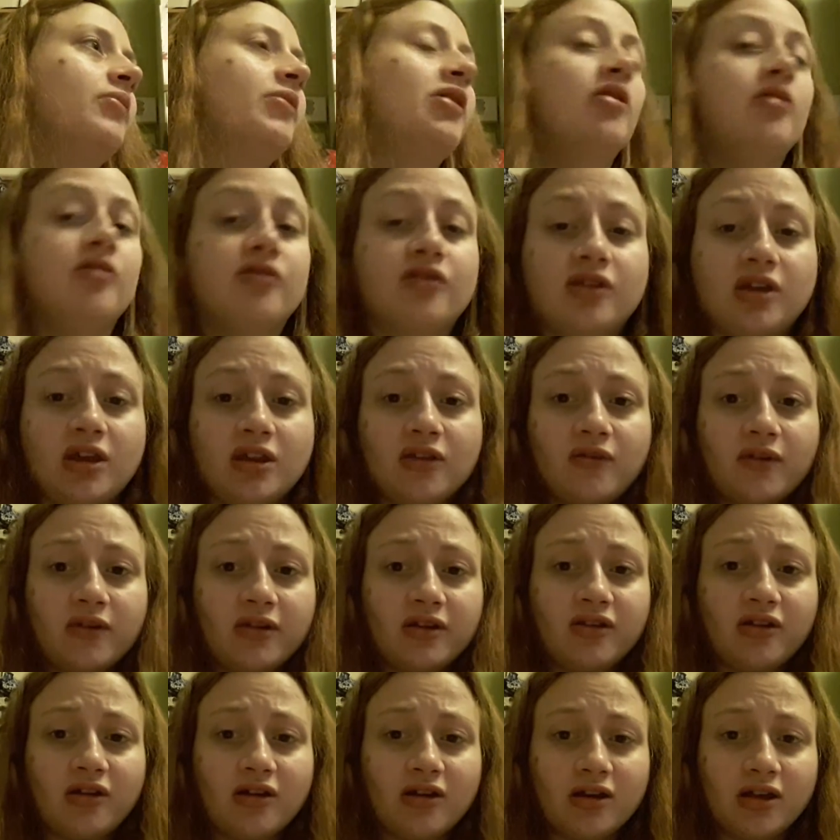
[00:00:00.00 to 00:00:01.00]
He also gets
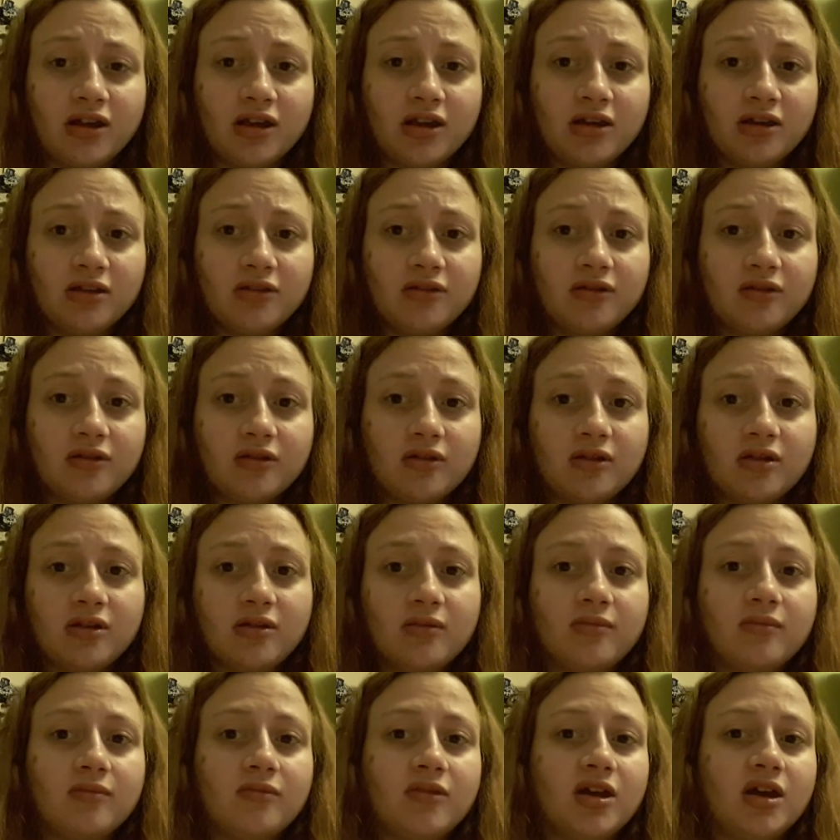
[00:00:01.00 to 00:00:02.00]
very tired
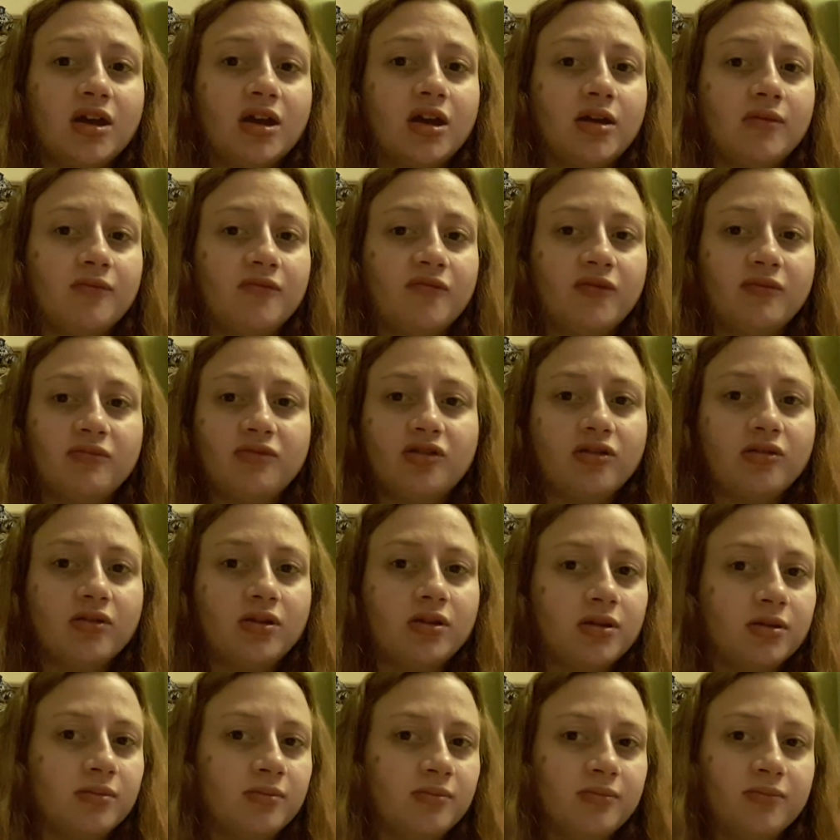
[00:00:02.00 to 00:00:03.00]
from
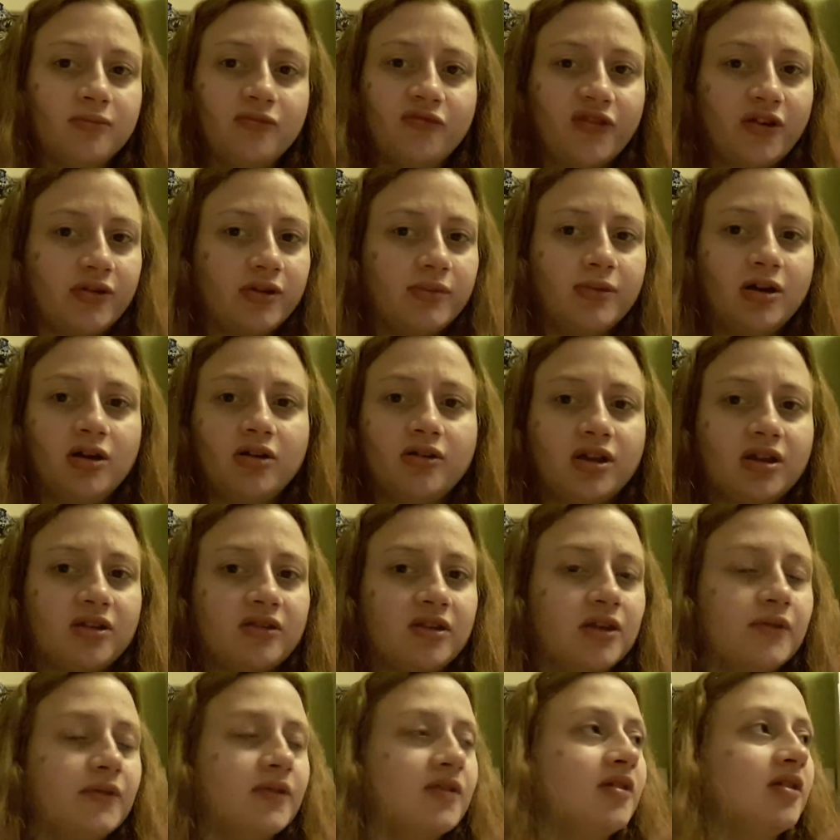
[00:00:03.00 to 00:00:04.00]
doing very mild
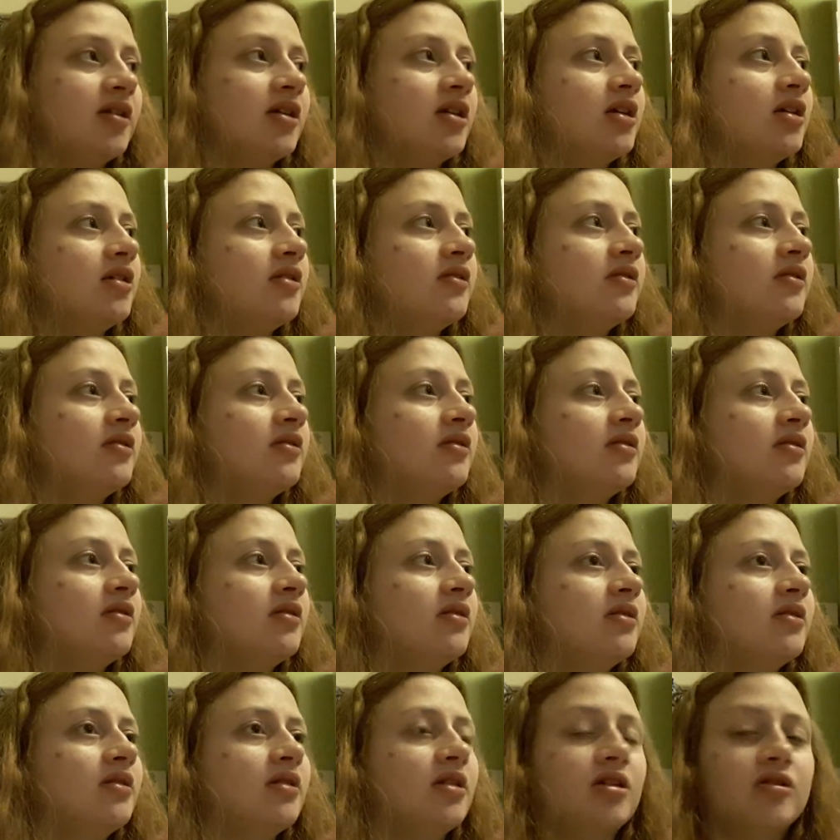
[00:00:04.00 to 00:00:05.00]
activities,
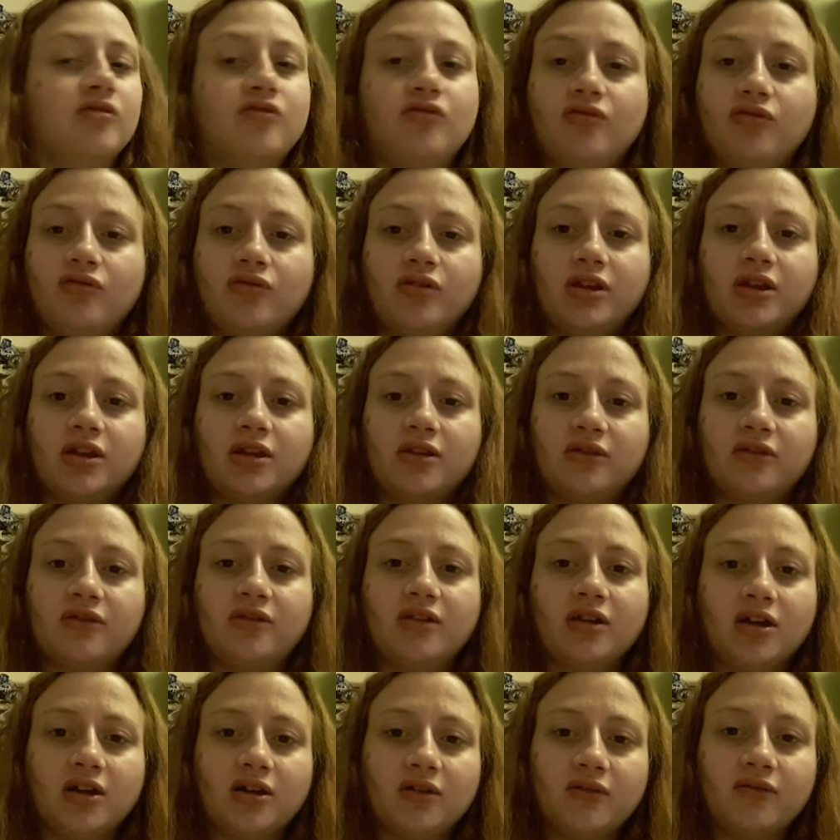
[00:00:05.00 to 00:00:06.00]
like crawling and
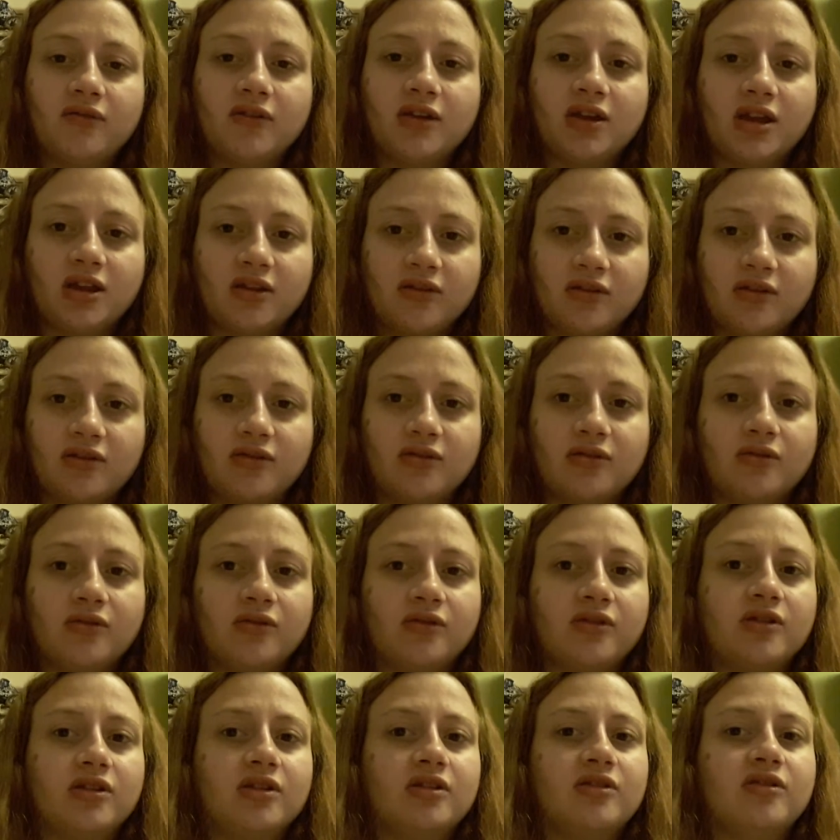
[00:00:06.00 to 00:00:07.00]
stuff. He gets
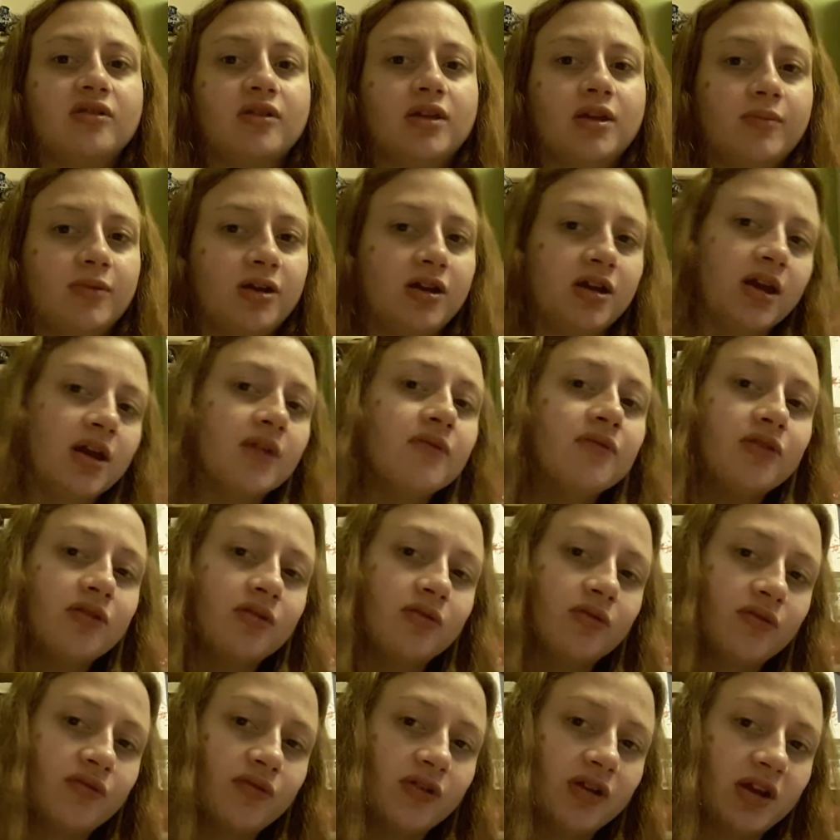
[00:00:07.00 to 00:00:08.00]
exhausted, so he might have
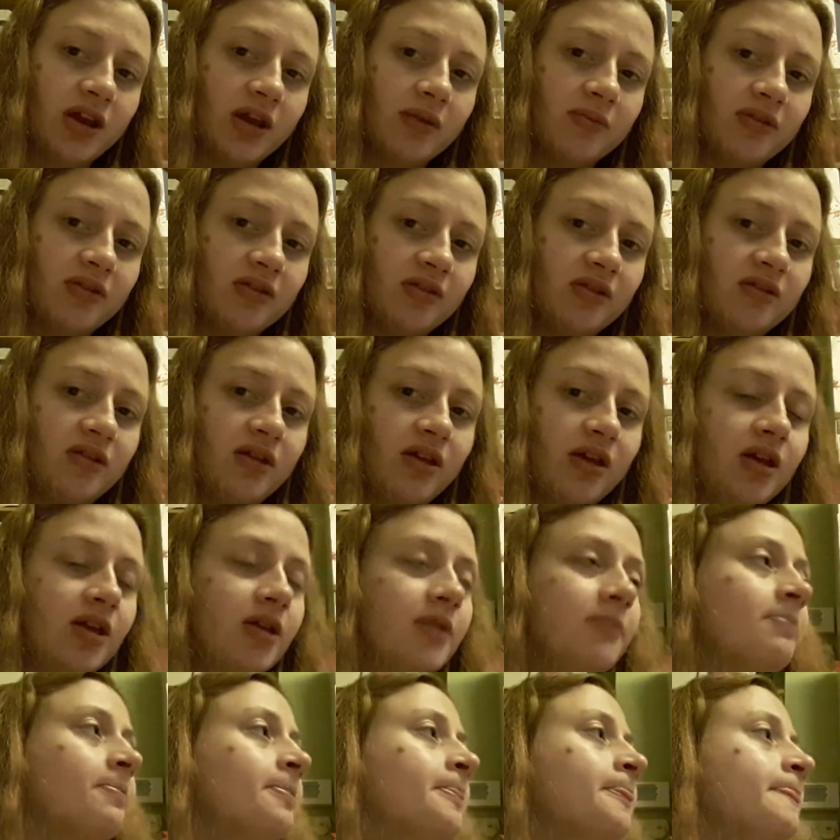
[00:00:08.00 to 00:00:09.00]
2 or 3 naps in the
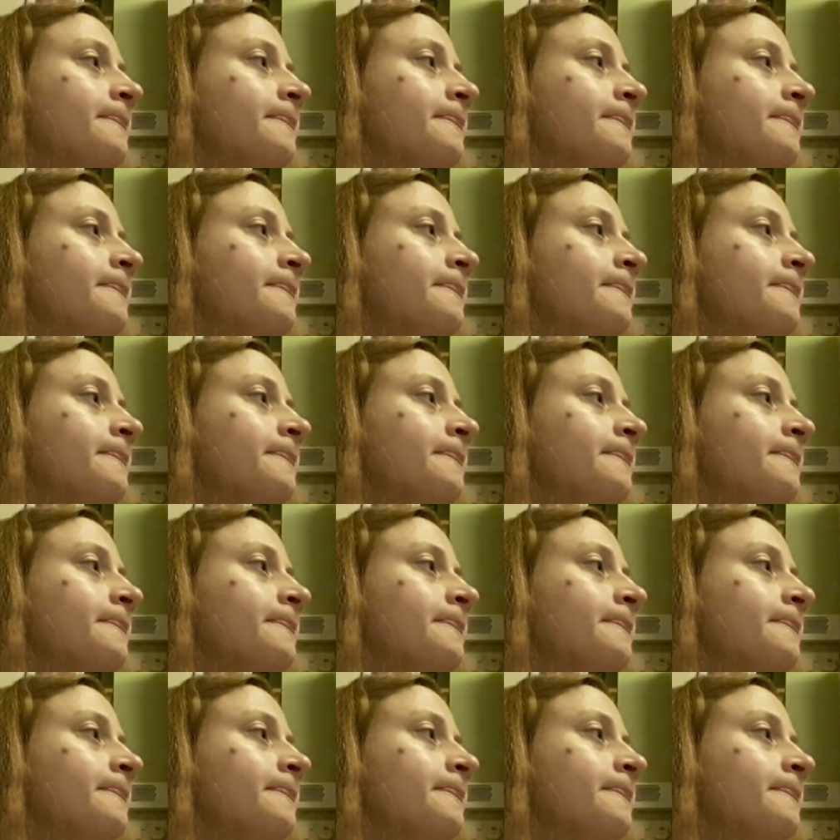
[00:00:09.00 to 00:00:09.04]
day.